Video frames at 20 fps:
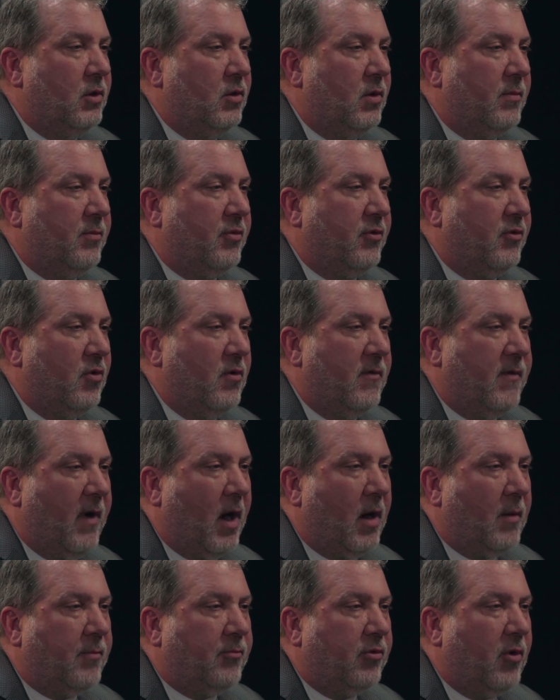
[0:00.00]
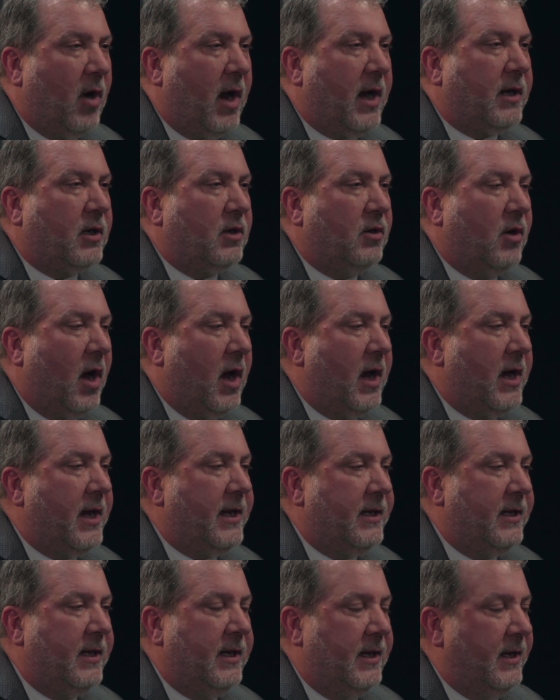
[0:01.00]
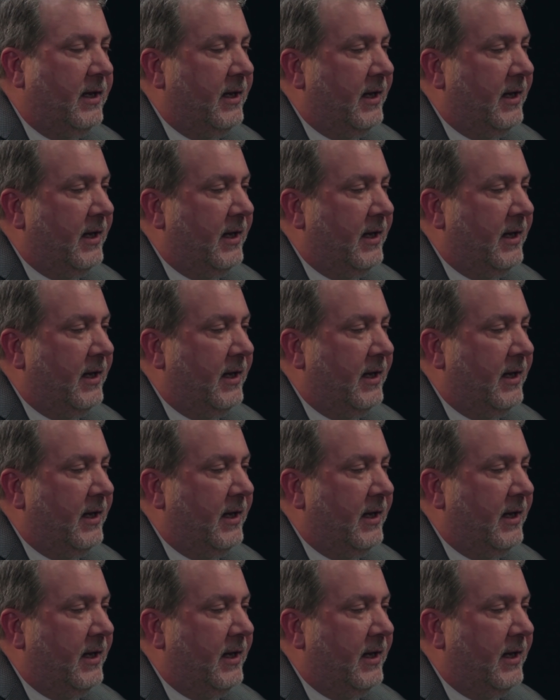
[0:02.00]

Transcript: to improve our product line,